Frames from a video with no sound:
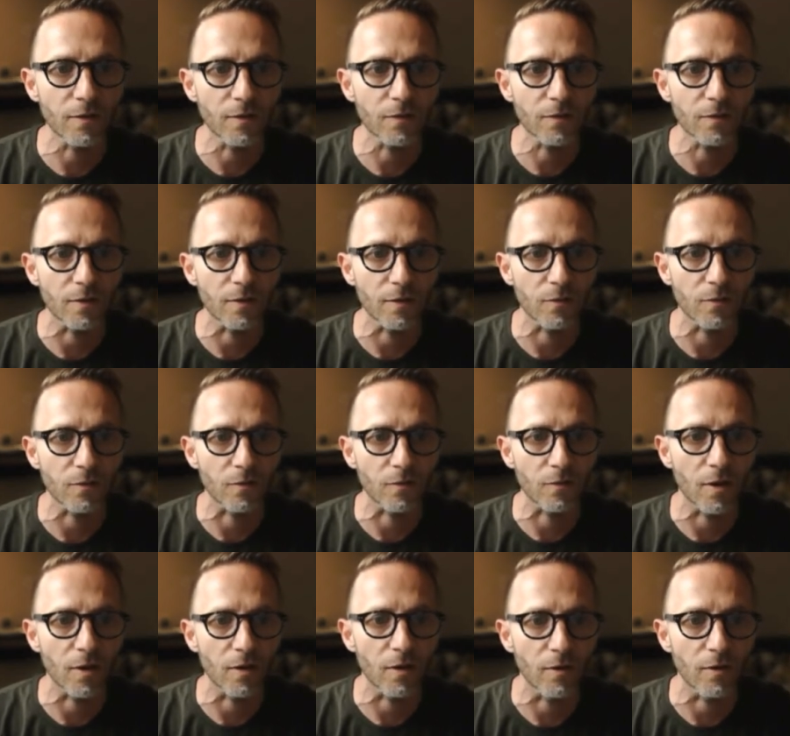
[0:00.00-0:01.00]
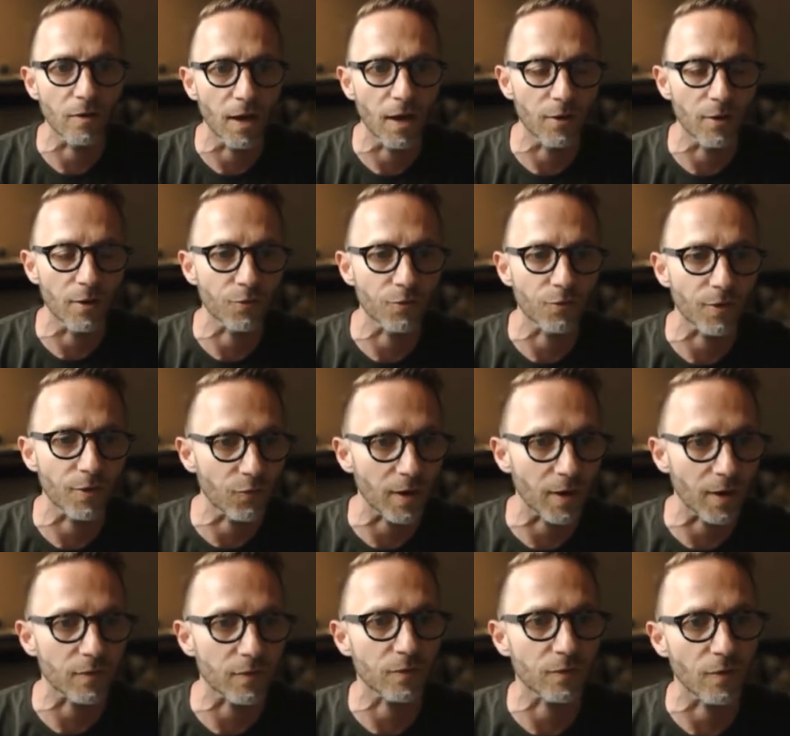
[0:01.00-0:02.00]
this is how to
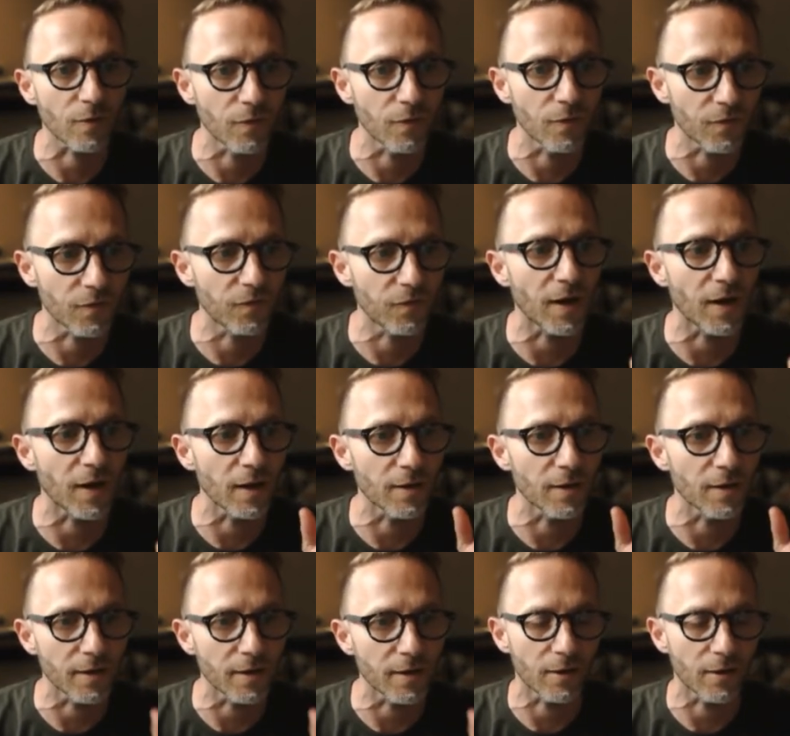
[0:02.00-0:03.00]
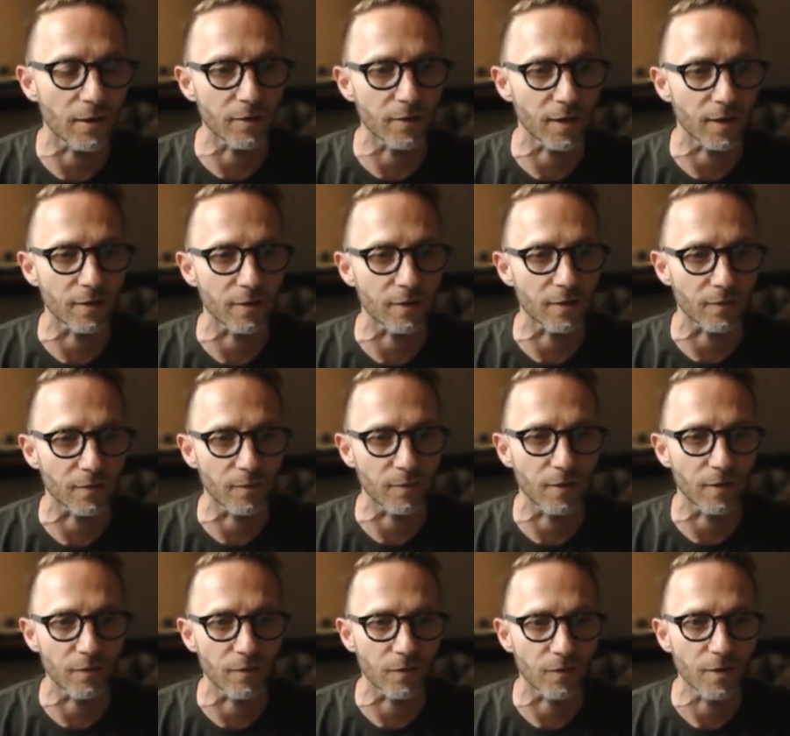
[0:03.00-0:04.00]
address a file nowadays
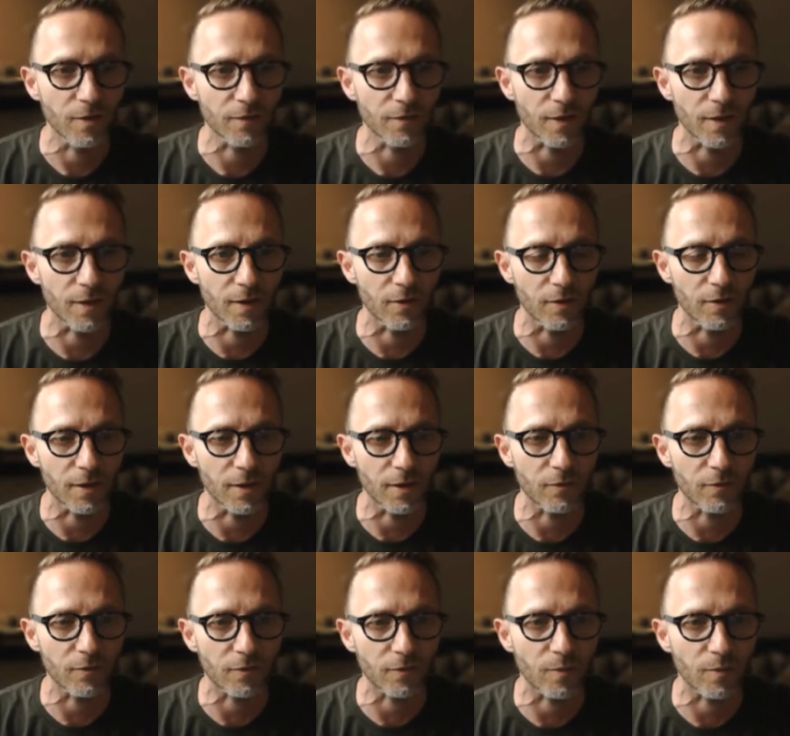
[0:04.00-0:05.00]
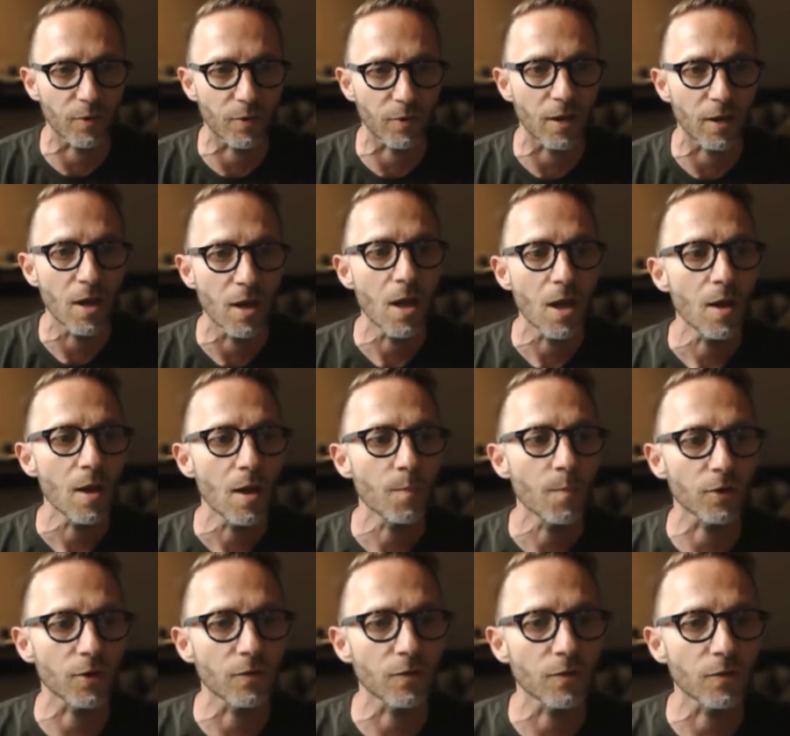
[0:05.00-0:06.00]
with sending the link to someone,
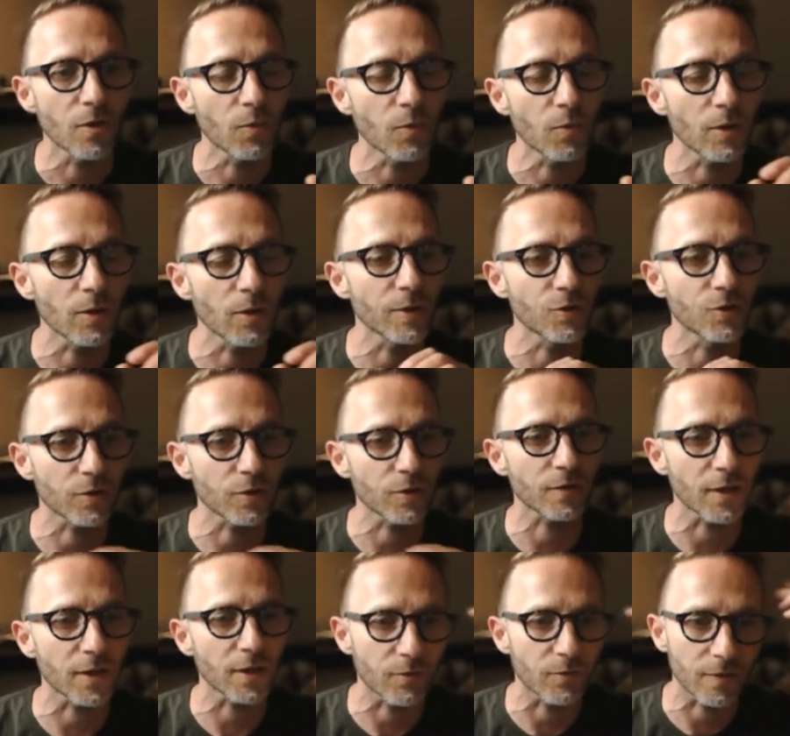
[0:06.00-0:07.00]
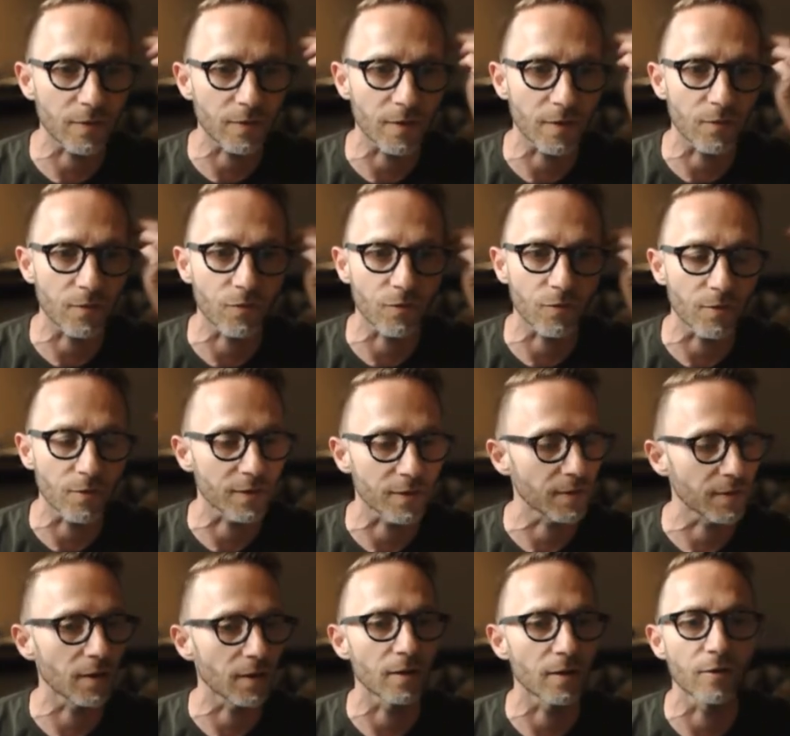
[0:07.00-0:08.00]
but when we just address it through
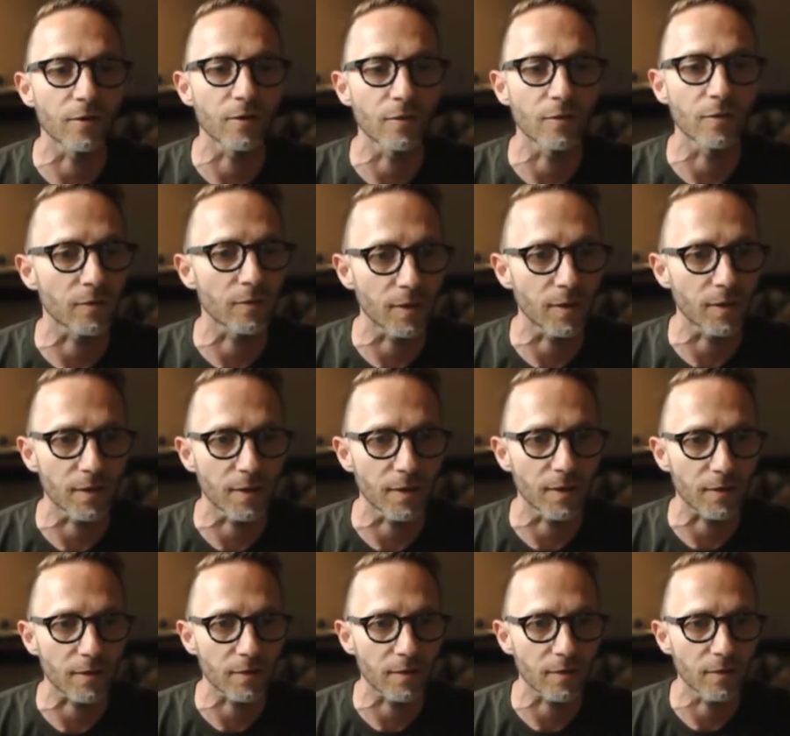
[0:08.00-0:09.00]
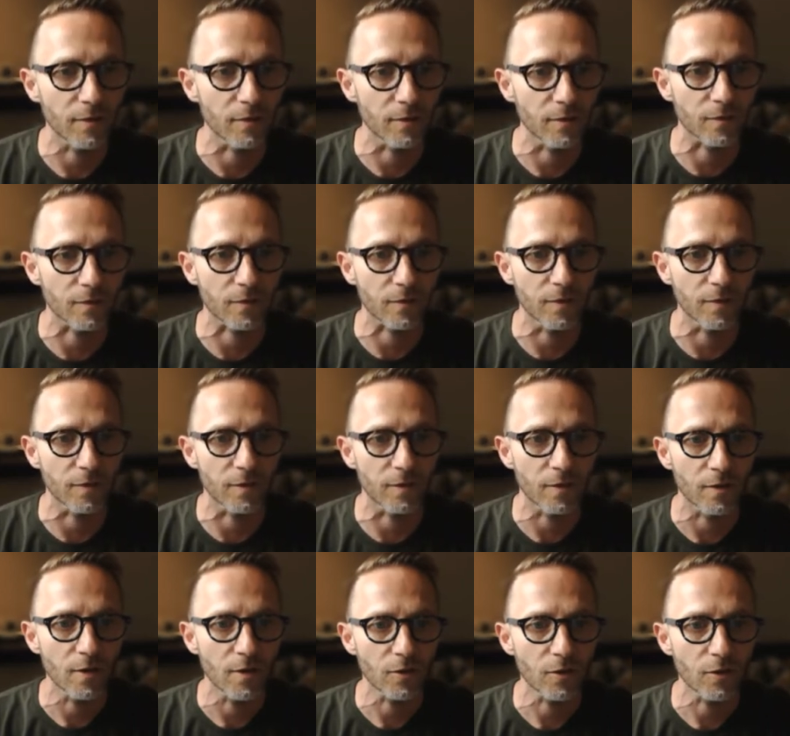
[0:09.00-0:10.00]
Excel, you don't need that. You just
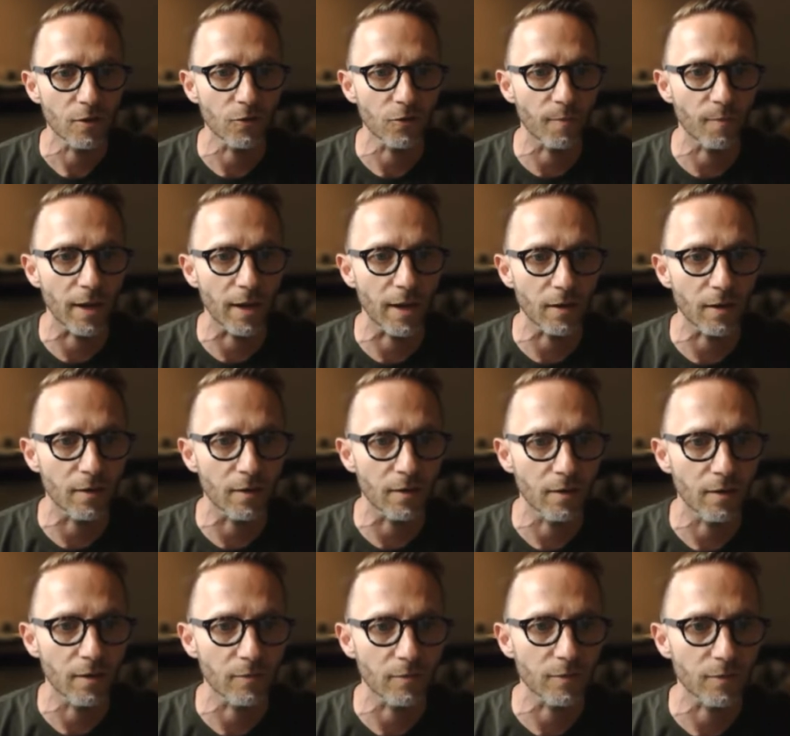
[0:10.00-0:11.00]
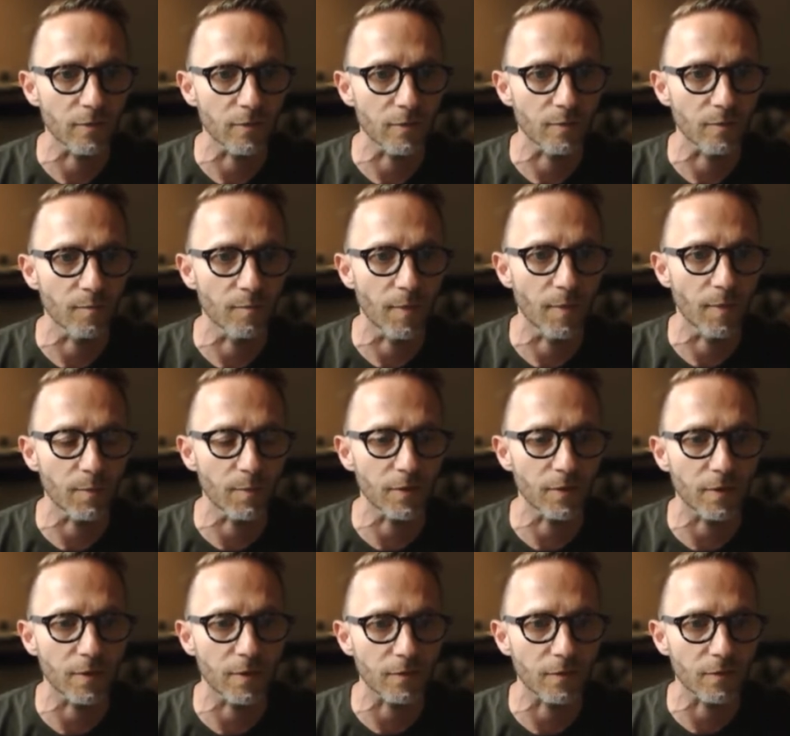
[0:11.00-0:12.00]
need domain, which is my
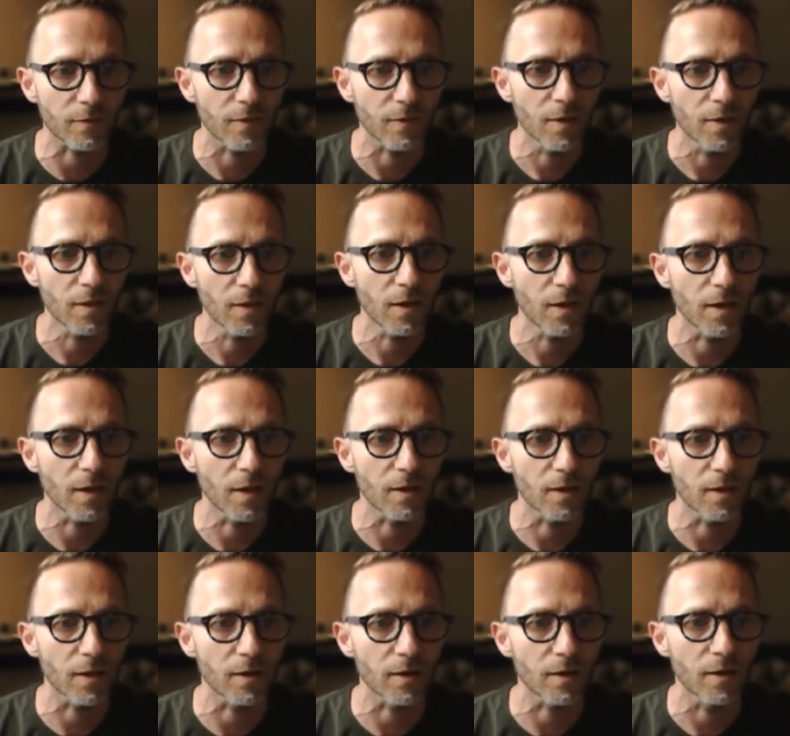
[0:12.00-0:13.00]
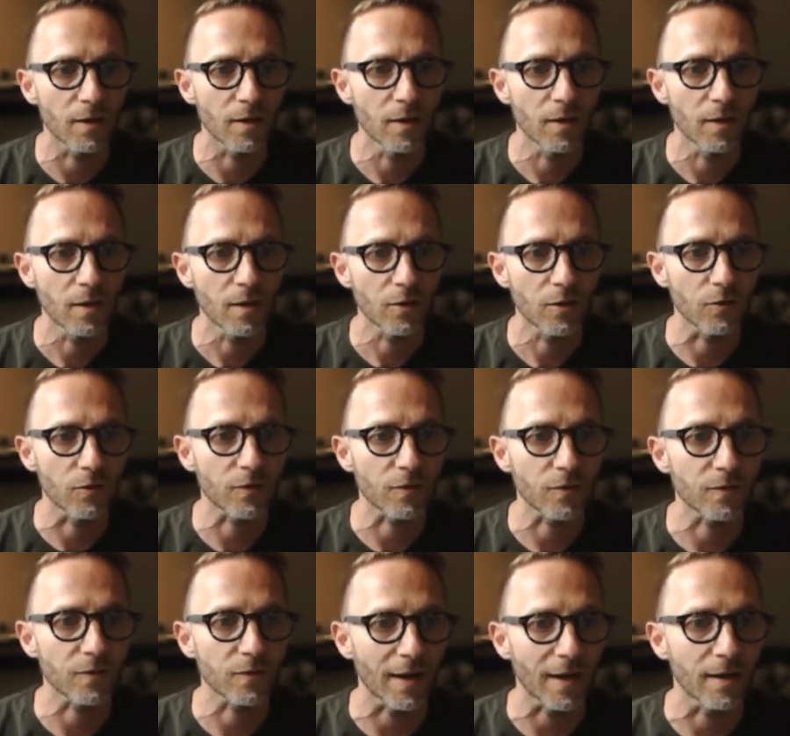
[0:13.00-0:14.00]
business, and then
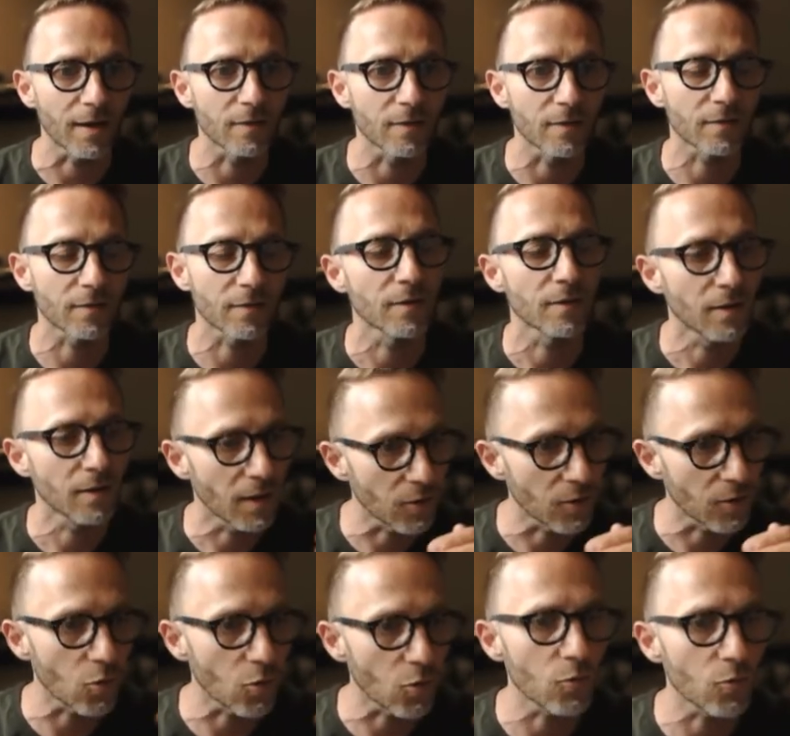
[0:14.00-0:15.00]
the site, and